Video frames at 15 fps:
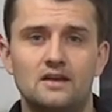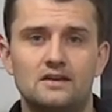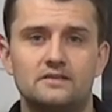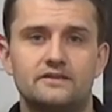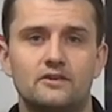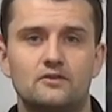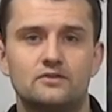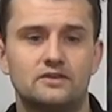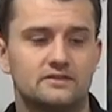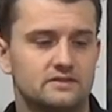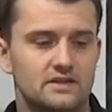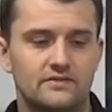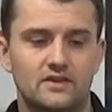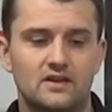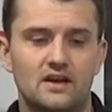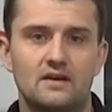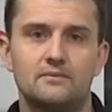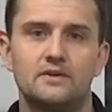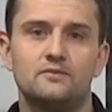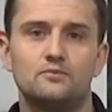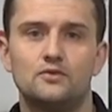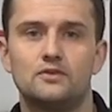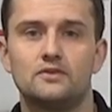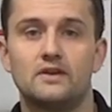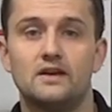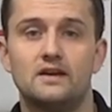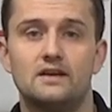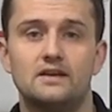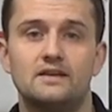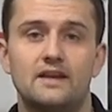So just leave a comment, and we'll
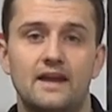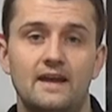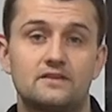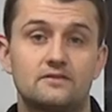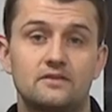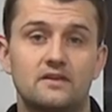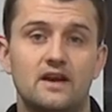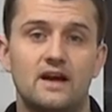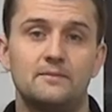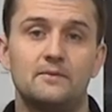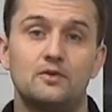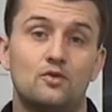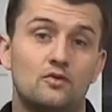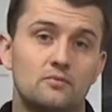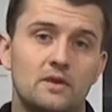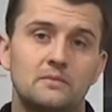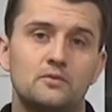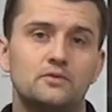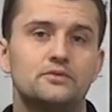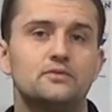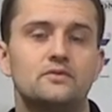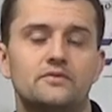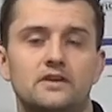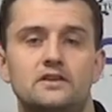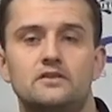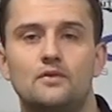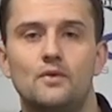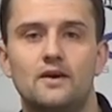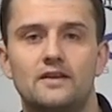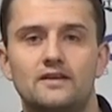uh, answer the comment, or maybe we'll do a
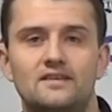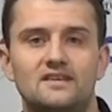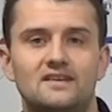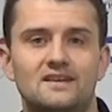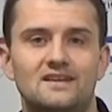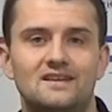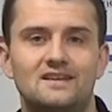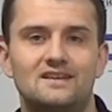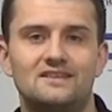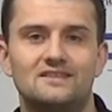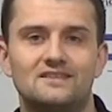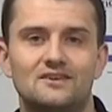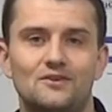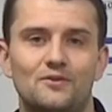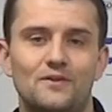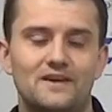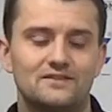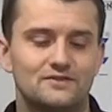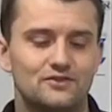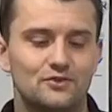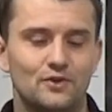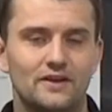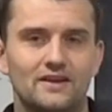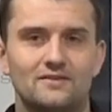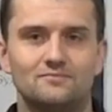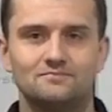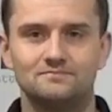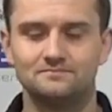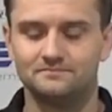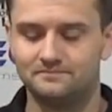video on it. So thanks for tuning in.